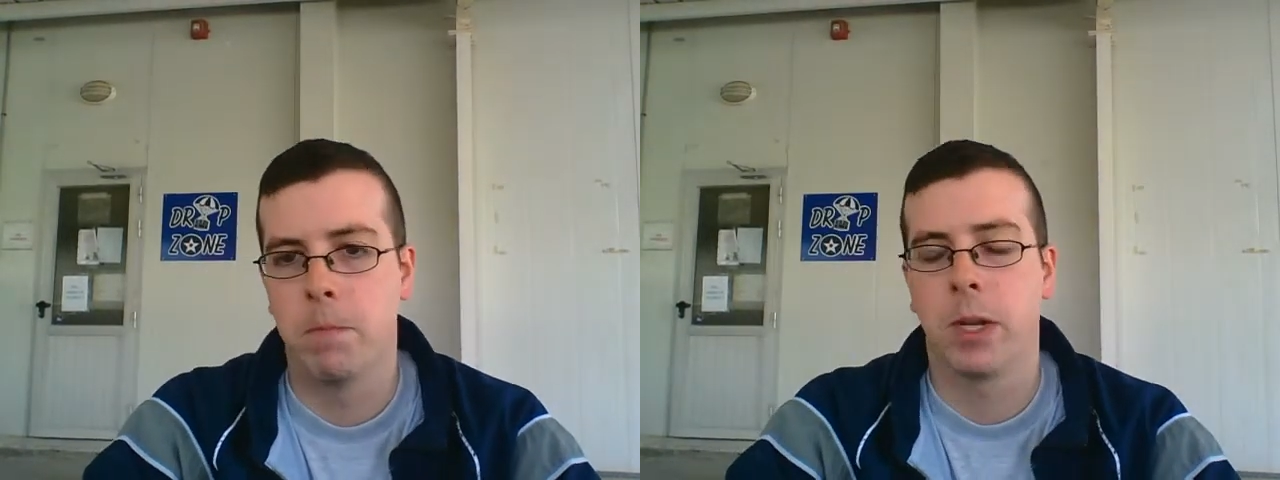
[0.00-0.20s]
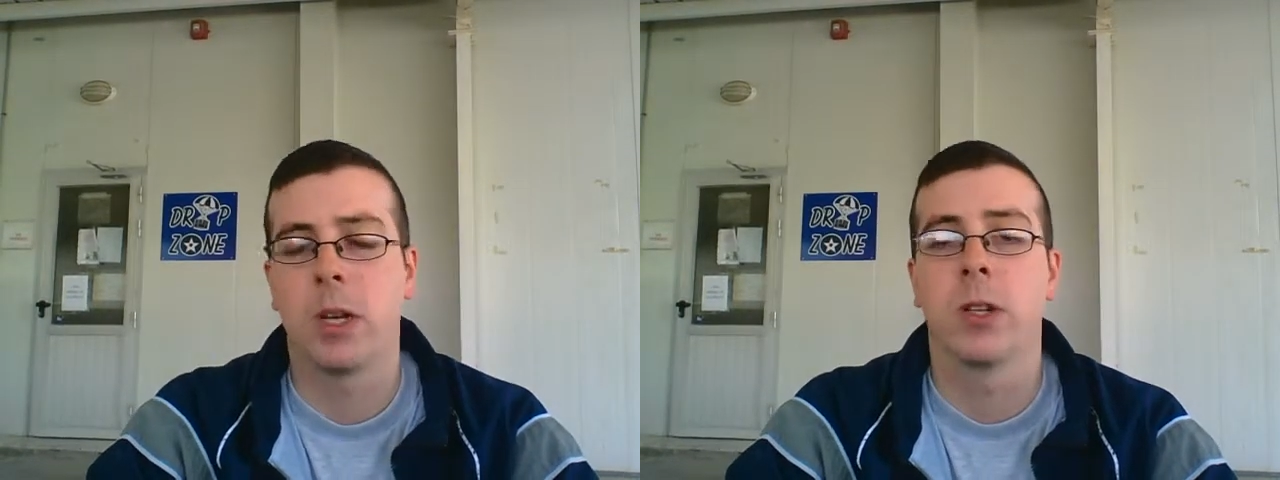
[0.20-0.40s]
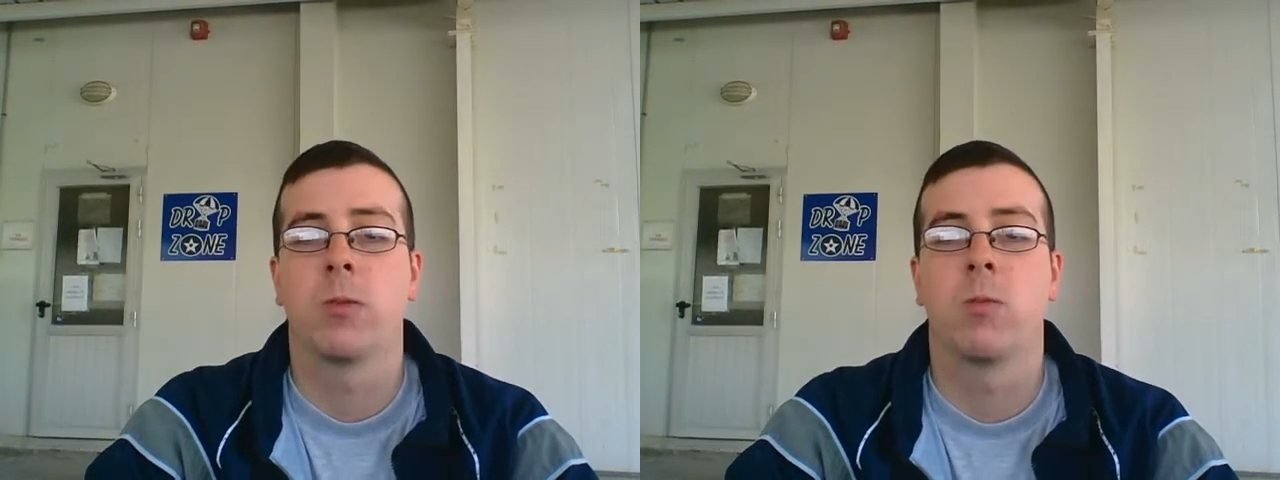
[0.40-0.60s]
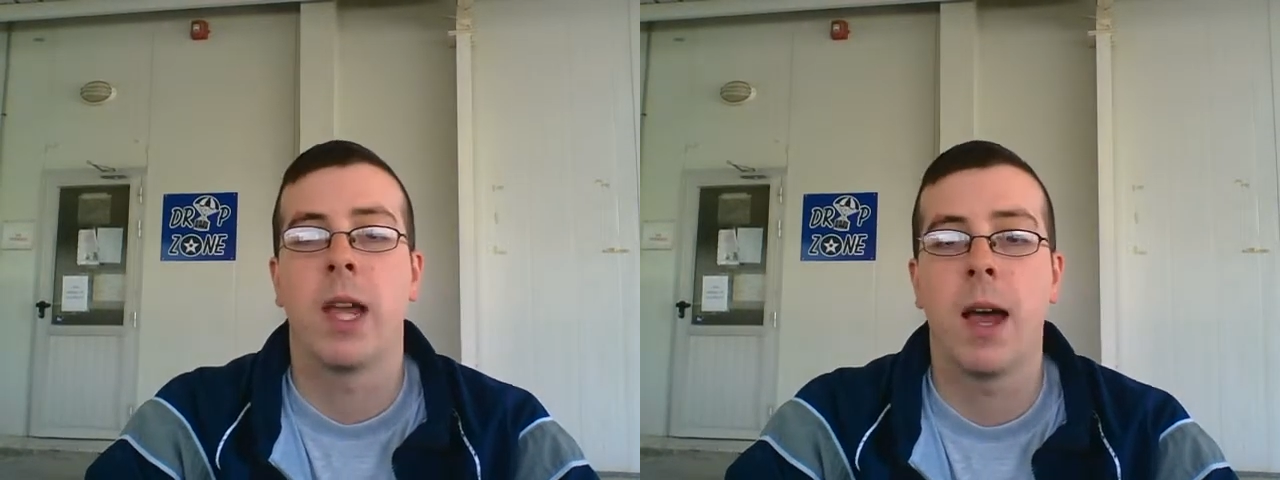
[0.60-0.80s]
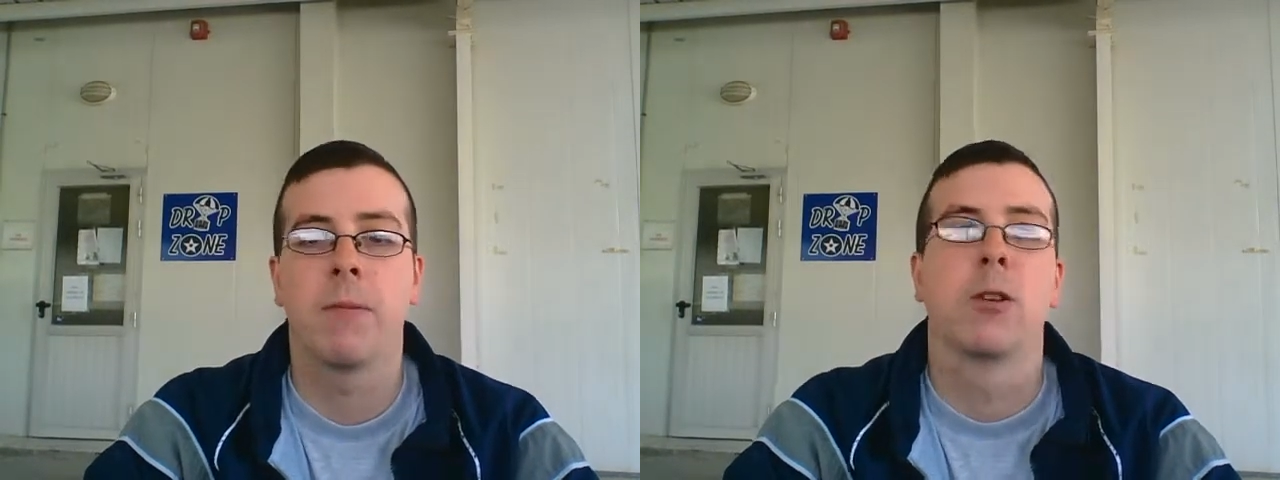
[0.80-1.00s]
because
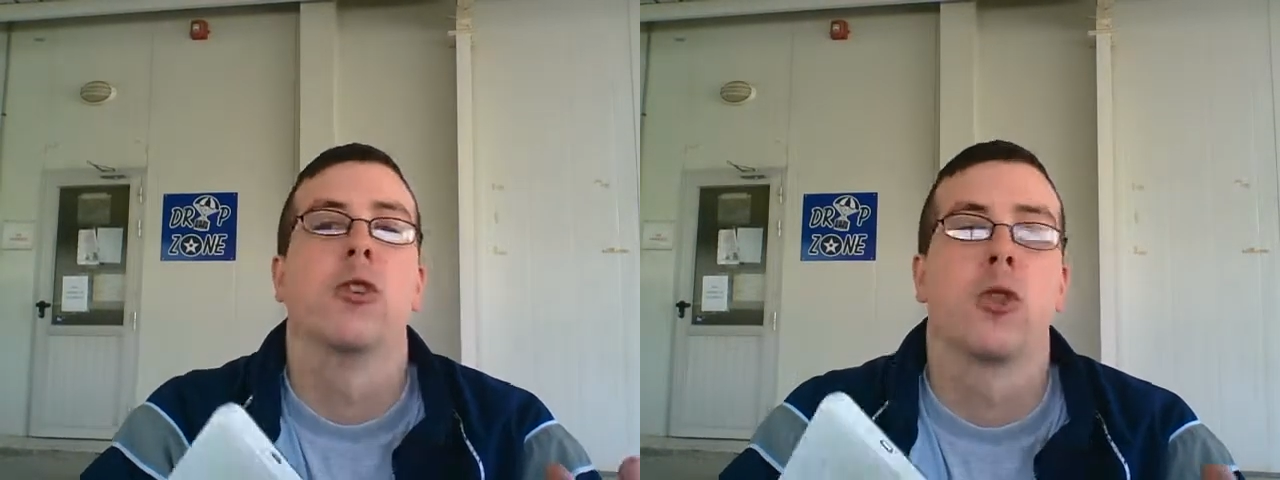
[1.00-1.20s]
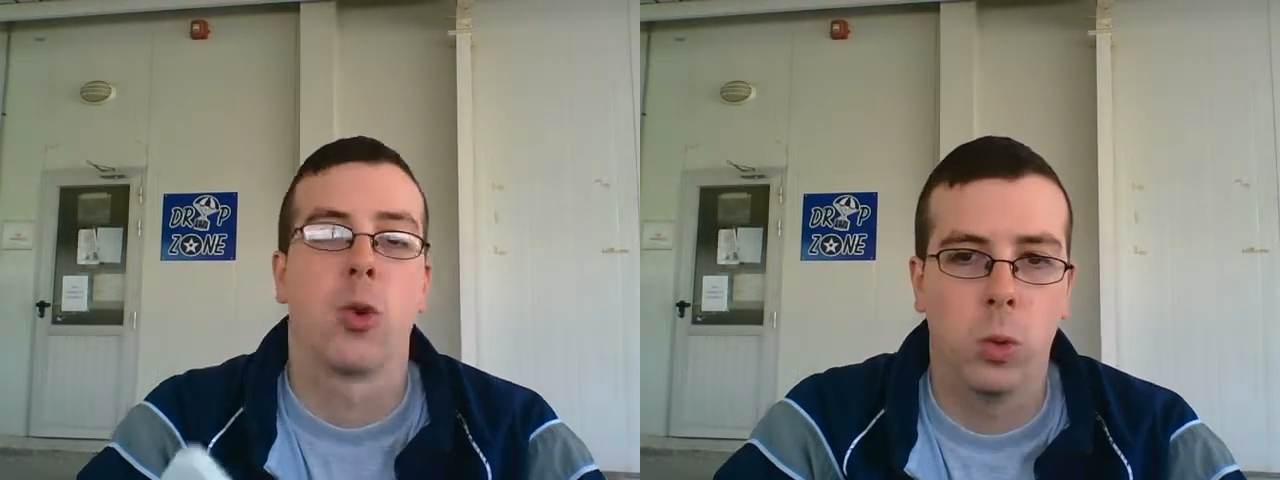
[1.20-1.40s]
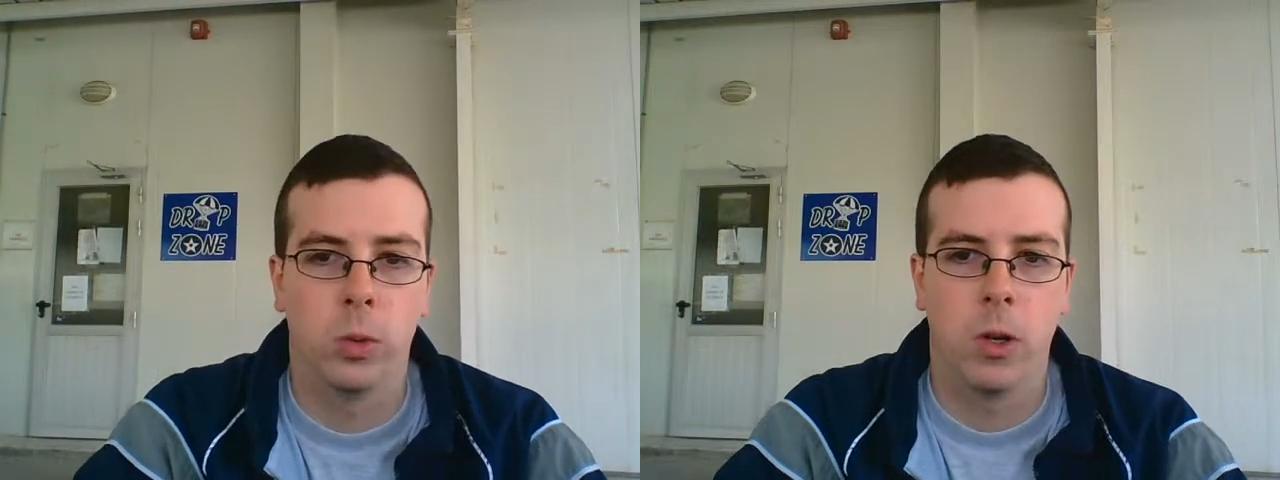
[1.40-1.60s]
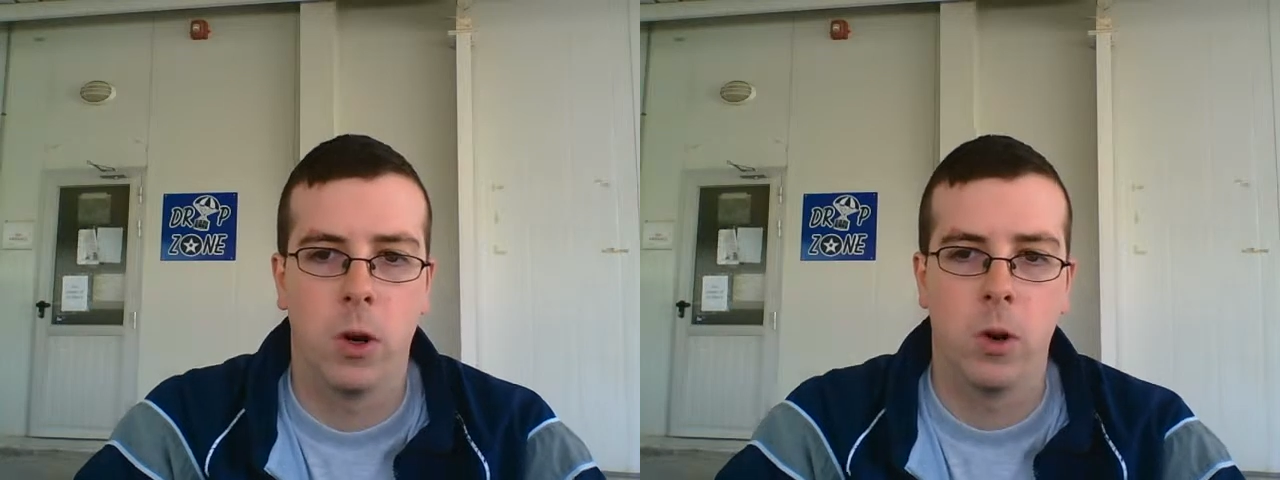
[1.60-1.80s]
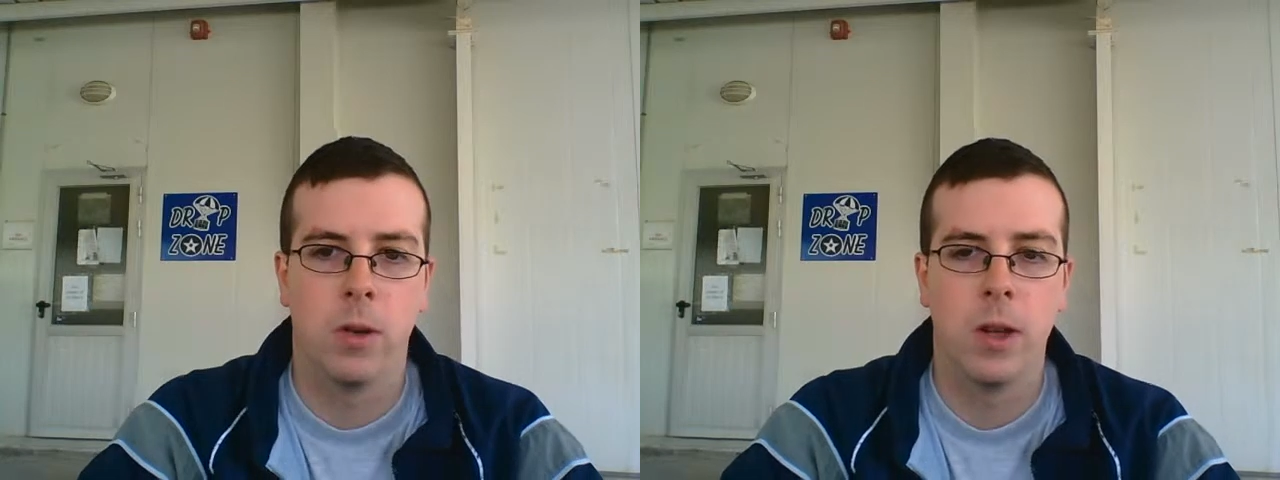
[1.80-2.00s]
we have control
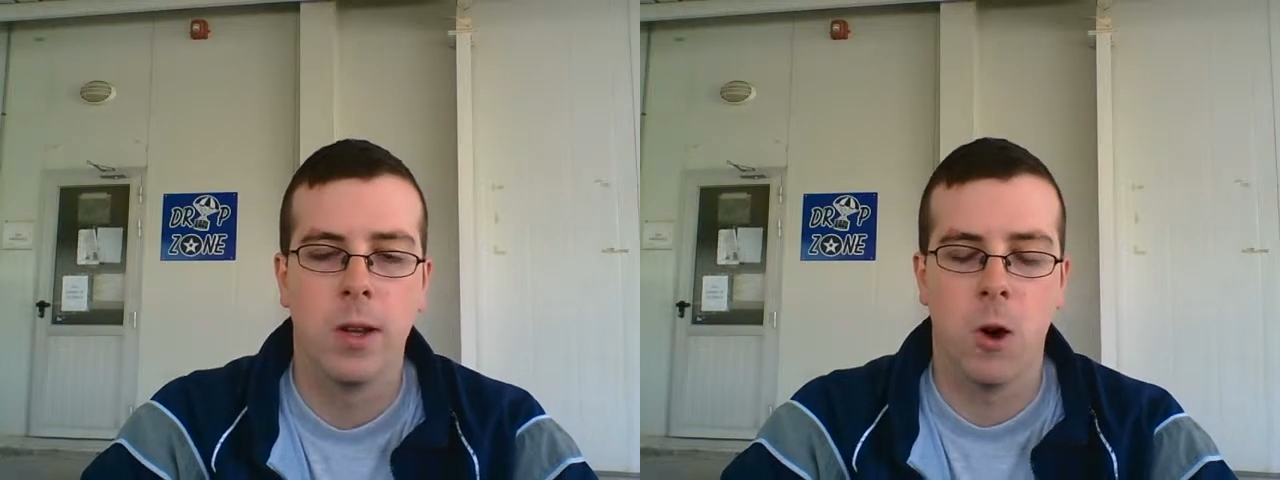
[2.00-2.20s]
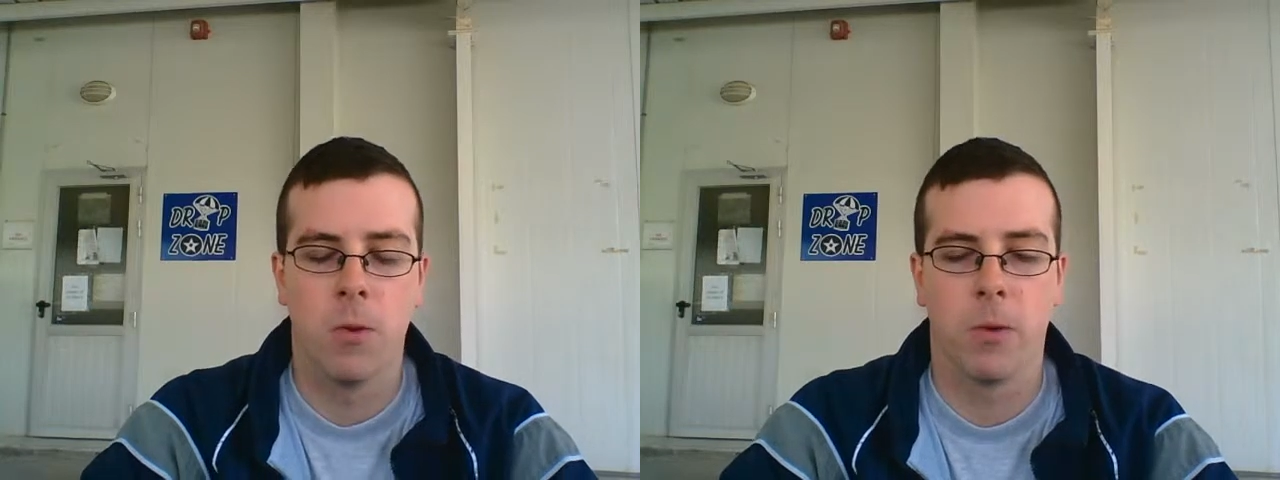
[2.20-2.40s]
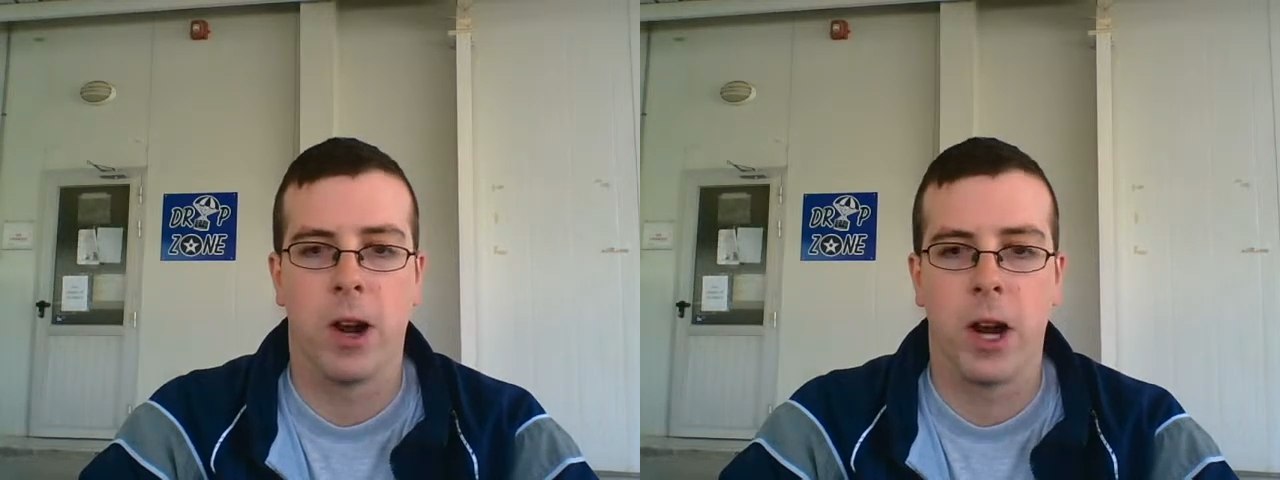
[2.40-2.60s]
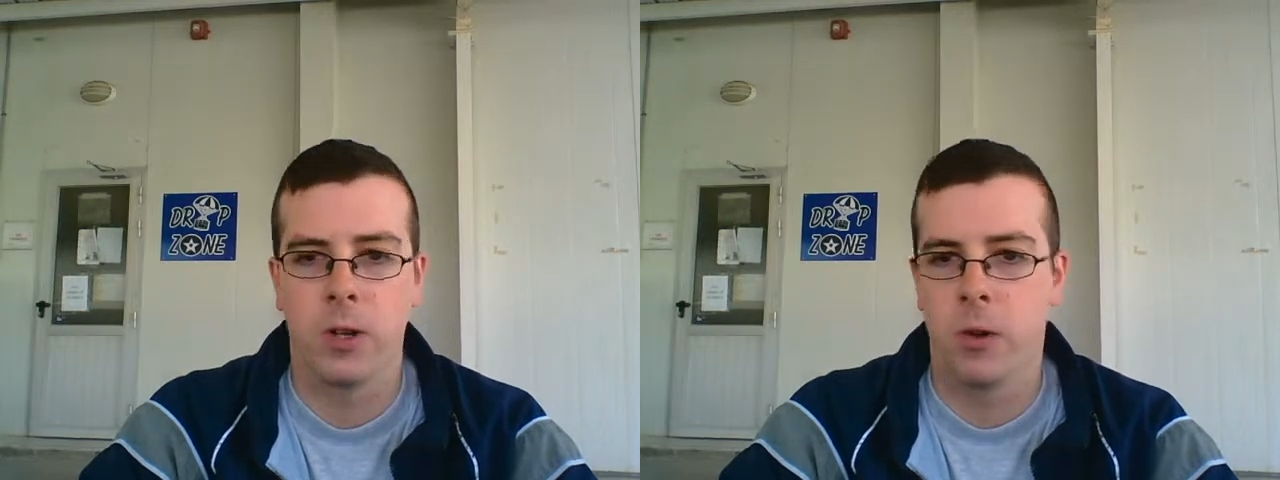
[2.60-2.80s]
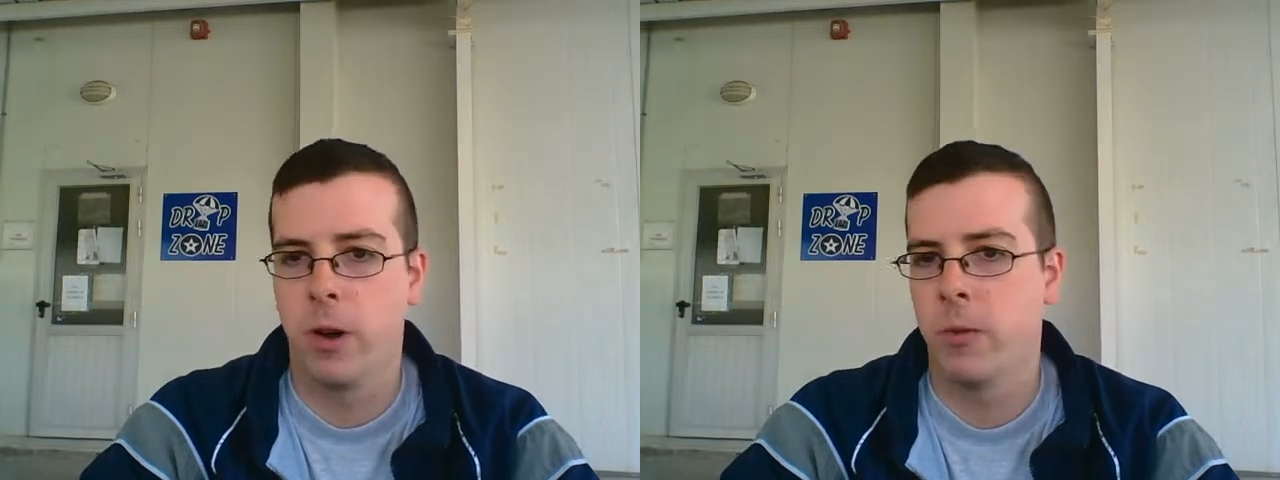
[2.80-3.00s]
over
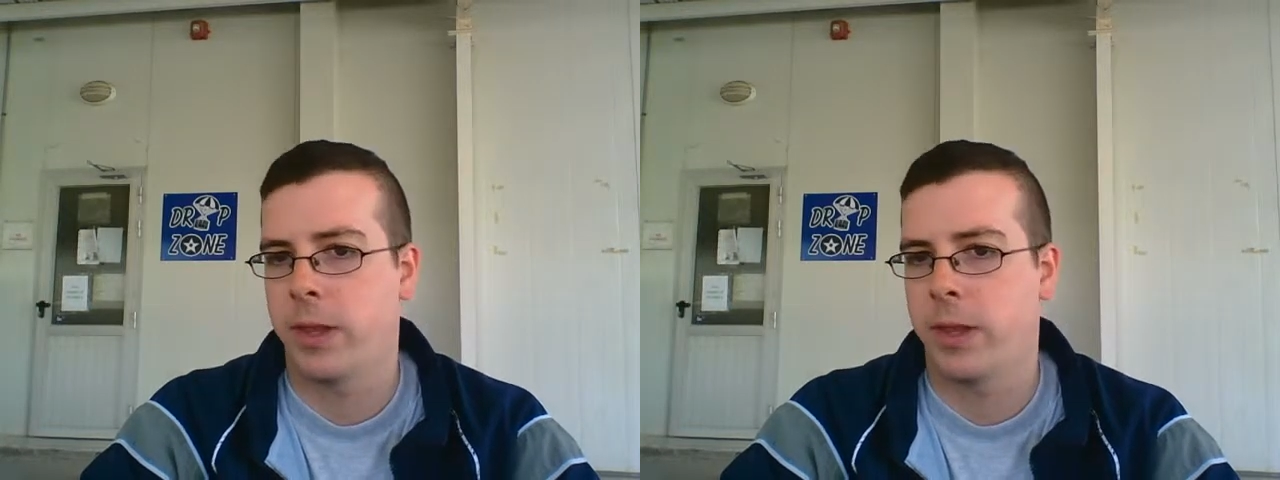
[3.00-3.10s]
Android.